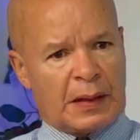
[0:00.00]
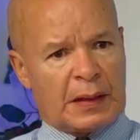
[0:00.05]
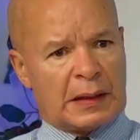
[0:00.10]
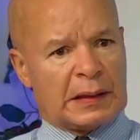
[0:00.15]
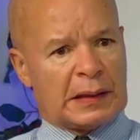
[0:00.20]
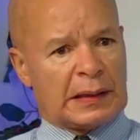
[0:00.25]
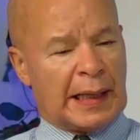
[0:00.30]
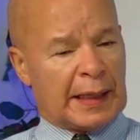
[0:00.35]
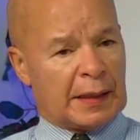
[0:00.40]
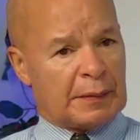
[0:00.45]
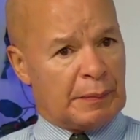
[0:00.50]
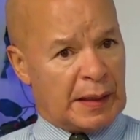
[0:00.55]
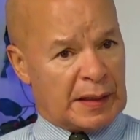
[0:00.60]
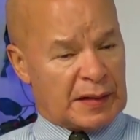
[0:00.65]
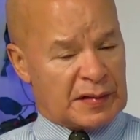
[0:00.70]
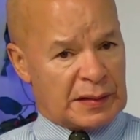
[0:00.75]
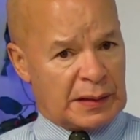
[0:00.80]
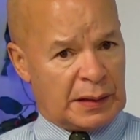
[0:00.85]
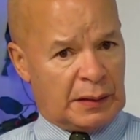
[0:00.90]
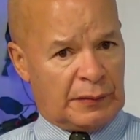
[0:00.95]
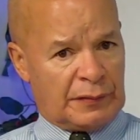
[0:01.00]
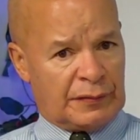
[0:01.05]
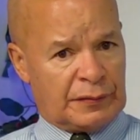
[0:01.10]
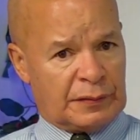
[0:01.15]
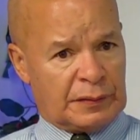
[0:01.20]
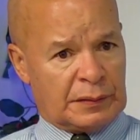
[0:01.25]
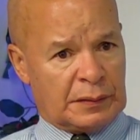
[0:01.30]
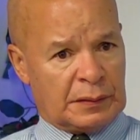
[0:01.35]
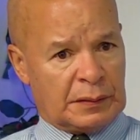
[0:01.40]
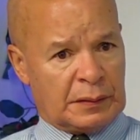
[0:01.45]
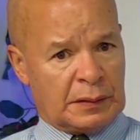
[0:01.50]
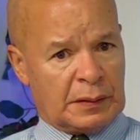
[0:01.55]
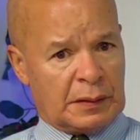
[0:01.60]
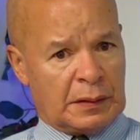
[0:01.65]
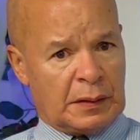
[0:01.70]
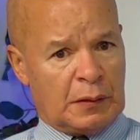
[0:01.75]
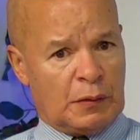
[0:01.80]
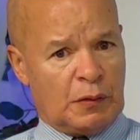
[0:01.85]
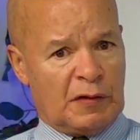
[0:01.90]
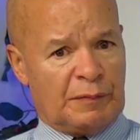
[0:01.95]
like myself,
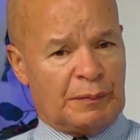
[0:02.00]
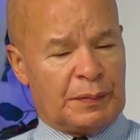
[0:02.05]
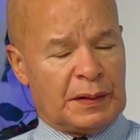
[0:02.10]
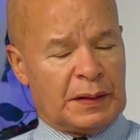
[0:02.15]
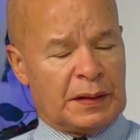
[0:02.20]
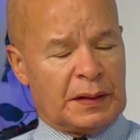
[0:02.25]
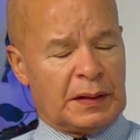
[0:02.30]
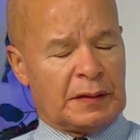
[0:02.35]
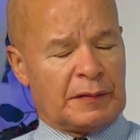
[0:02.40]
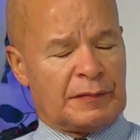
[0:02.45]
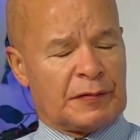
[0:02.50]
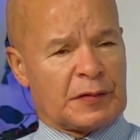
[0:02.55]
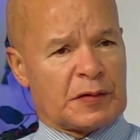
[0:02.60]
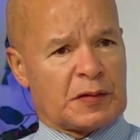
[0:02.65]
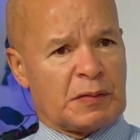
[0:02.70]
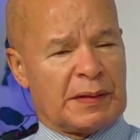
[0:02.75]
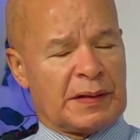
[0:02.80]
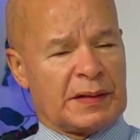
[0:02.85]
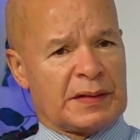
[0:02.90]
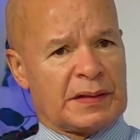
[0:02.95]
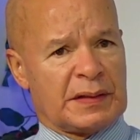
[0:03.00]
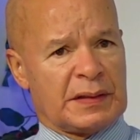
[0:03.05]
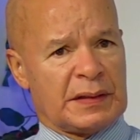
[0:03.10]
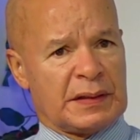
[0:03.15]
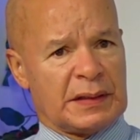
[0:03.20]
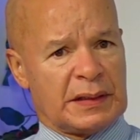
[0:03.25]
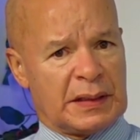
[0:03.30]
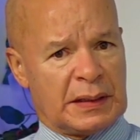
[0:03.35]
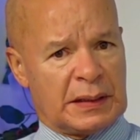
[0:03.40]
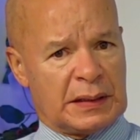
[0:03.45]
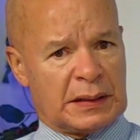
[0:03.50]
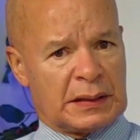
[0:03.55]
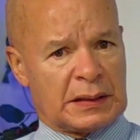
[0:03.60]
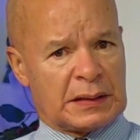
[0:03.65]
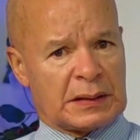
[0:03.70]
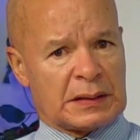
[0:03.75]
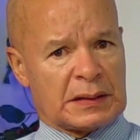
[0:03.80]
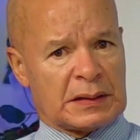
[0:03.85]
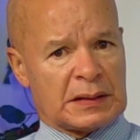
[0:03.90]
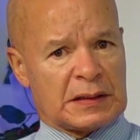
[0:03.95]
who have been here for 20
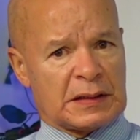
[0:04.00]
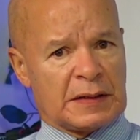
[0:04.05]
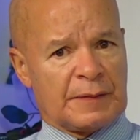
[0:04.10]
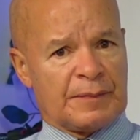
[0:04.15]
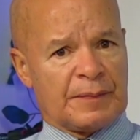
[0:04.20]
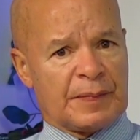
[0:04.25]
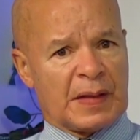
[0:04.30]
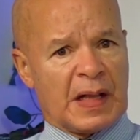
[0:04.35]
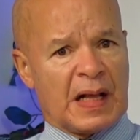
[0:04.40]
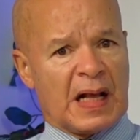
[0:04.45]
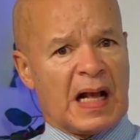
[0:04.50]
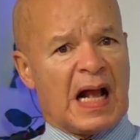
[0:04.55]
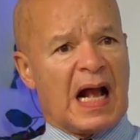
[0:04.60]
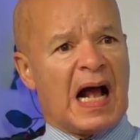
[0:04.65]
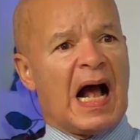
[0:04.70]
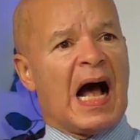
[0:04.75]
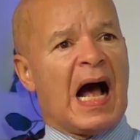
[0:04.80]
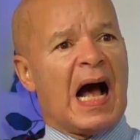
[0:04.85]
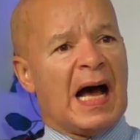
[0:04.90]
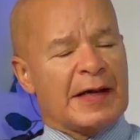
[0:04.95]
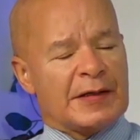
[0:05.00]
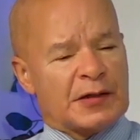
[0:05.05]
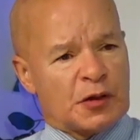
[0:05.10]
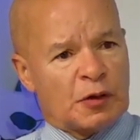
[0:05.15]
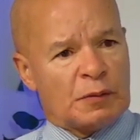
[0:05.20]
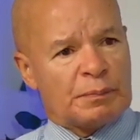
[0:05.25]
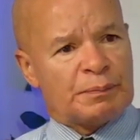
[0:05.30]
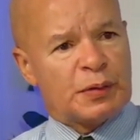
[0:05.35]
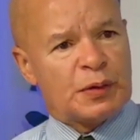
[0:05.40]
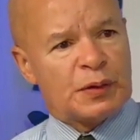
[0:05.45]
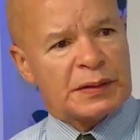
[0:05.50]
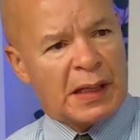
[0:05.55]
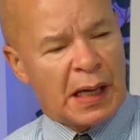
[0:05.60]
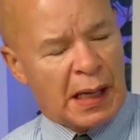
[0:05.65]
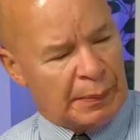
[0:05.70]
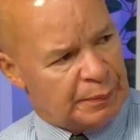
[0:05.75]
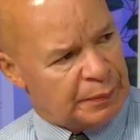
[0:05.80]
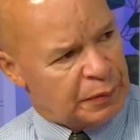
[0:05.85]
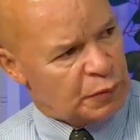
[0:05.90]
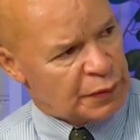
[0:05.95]
years, I don't put
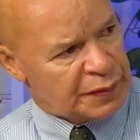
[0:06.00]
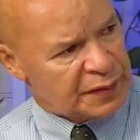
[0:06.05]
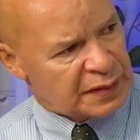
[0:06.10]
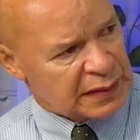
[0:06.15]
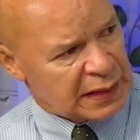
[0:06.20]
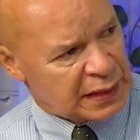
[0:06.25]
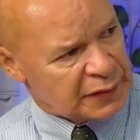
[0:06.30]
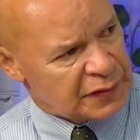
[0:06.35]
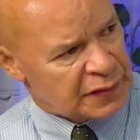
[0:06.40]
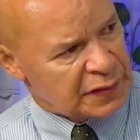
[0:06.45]
up with such